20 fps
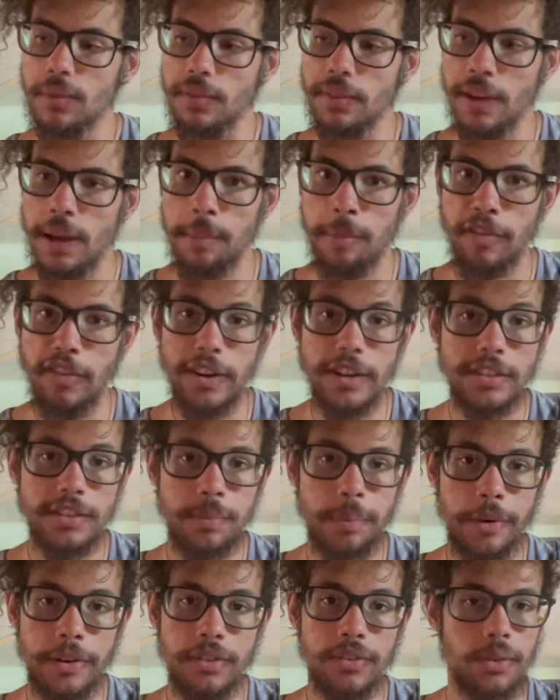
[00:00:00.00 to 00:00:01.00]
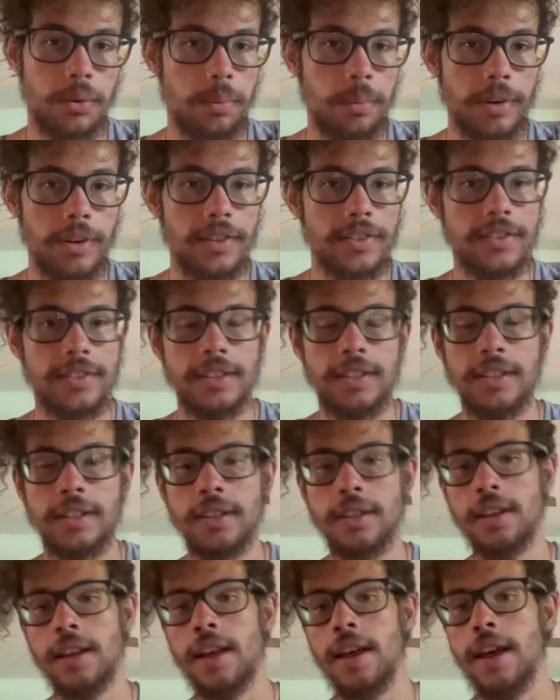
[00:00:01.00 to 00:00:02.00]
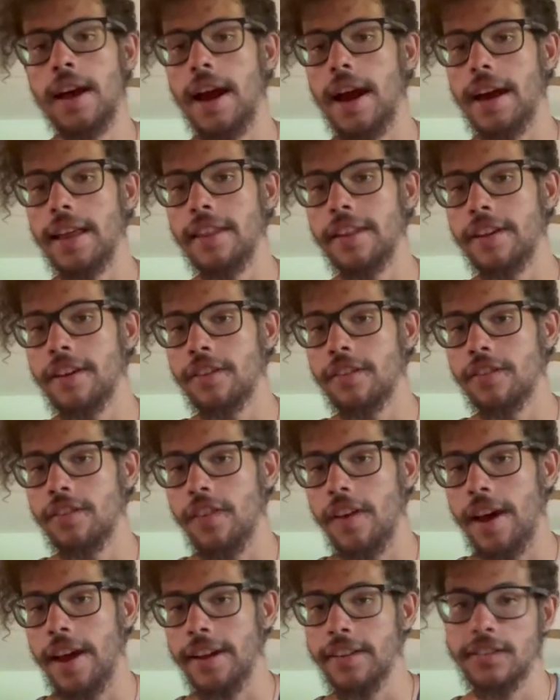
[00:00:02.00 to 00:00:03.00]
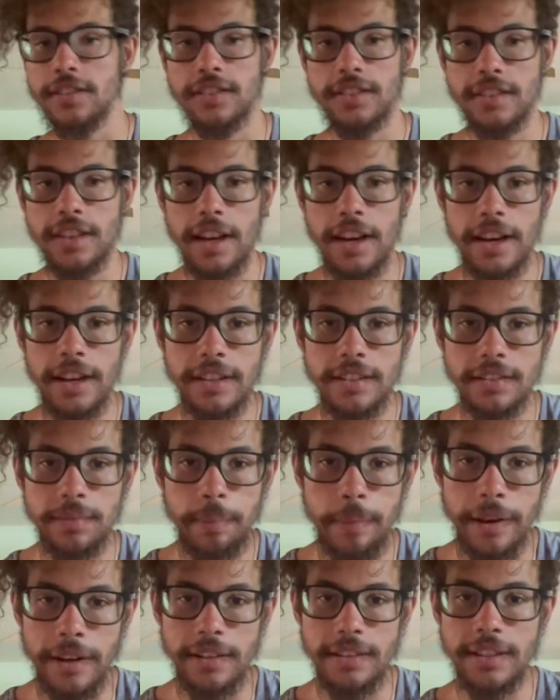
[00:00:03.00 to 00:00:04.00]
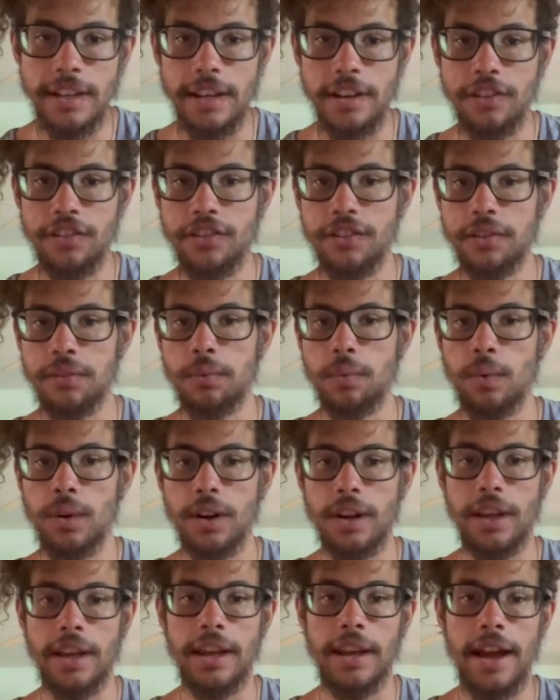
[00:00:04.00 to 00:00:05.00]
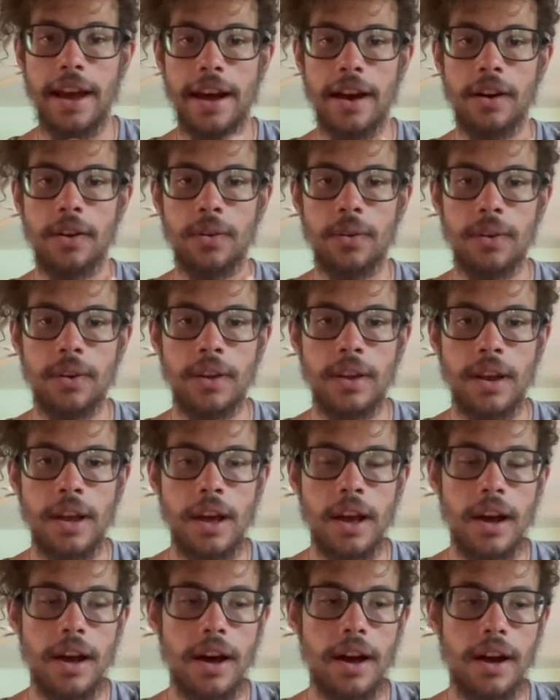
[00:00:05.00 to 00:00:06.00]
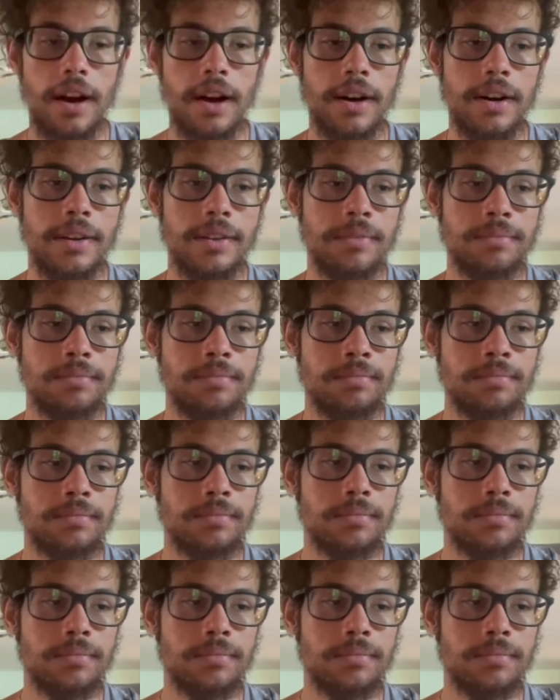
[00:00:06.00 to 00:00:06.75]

I'm a very spiritual person. I love exercise, meditation, working out, um,